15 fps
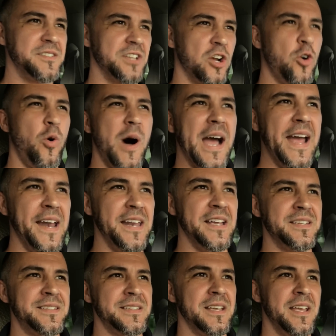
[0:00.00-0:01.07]
the
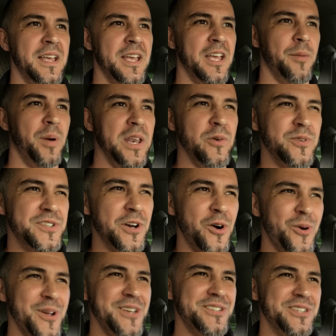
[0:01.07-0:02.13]
quietest, but he was
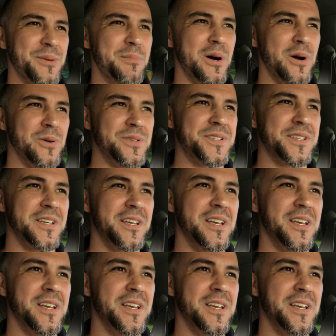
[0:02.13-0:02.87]
always the most